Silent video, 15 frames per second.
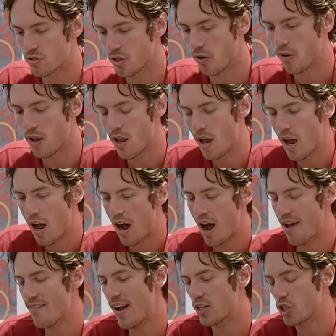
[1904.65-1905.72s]
So
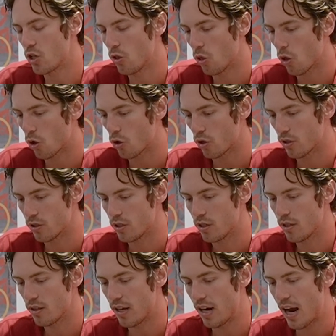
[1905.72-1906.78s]
I've actually
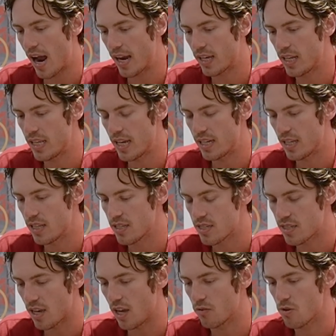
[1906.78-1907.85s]
learned that I can get
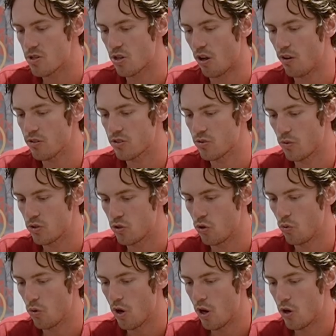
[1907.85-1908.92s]
insane results with
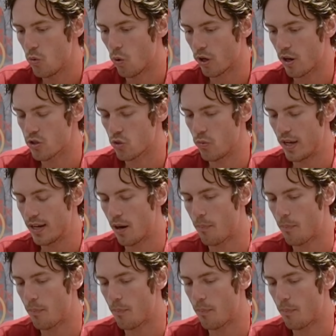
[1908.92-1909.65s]
two workouts a week.